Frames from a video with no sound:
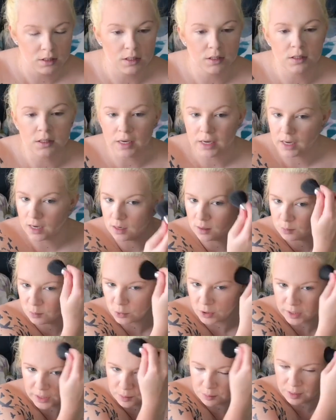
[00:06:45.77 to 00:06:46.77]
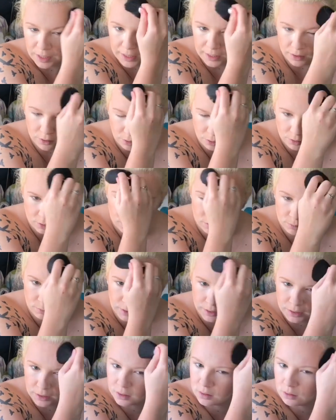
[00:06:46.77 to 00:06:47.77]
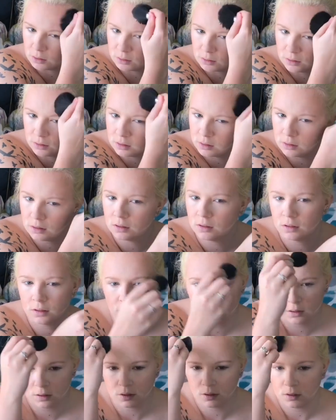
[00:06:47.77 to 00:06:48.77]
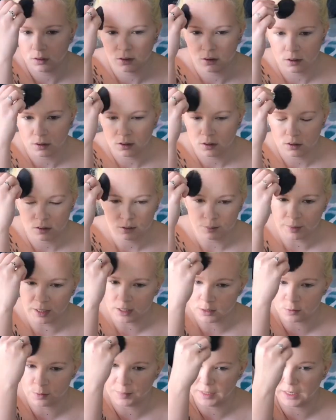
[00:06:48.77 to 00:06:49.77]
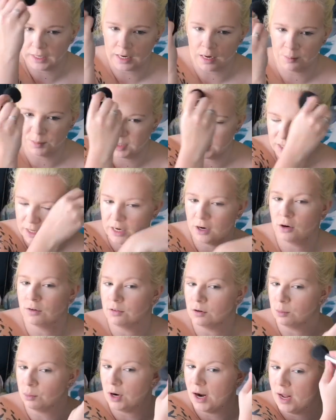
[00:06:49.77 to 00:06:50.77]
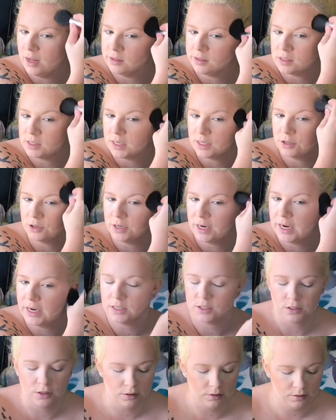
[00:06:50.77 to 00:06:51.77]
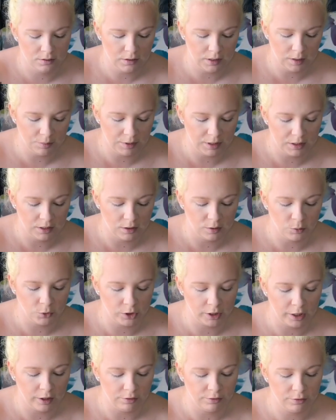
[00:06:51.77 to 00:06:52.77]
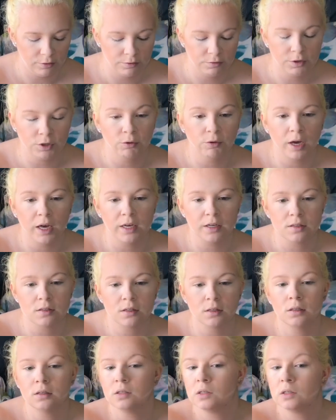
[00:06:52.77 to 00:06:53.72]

since I am pretty pale right now. My husband made a comment that I over-bronzed the other day, so I'll be a little more careful for you guys.